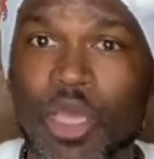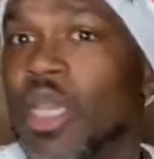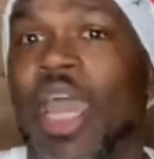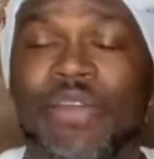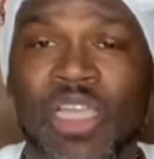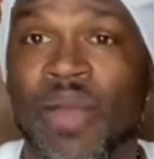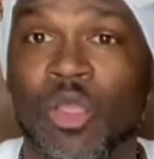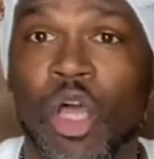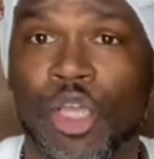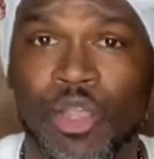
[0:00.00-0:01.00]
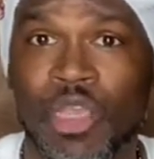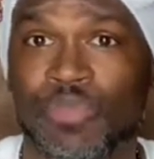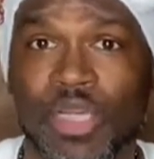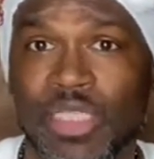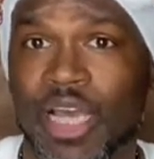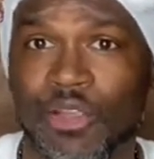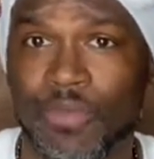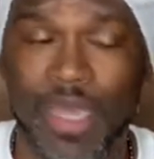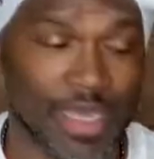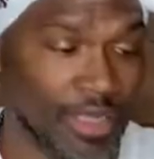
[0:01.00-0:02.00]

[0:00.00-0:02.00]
Every time you lock your heat press down, you're making